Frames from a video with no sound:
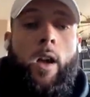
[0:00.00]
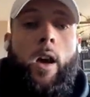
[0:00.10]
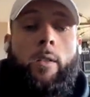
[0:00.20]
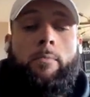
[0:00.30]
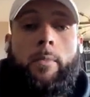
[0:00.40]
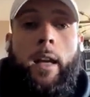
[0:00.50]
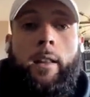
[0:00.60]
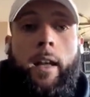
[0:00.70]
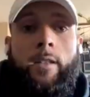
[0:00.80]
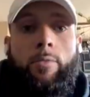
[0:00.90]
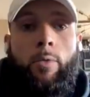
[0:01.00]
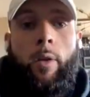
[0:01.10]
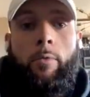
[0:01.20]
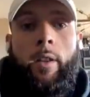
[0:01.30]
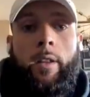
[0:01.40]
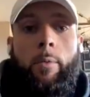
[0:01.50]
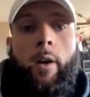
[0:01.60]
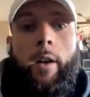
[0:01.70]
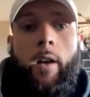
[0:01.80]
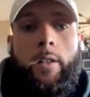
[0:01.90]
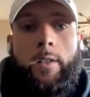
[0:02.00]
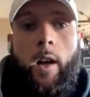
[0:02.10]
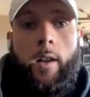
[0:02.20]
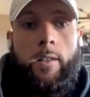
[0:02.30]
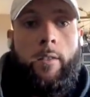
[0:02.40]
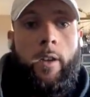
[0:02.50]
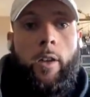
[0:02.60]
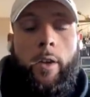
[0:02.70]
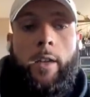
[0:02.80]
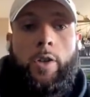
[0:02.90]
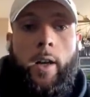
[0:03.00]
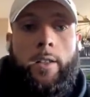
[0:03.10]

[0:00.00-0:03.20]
That's where really where it all starts. You know, he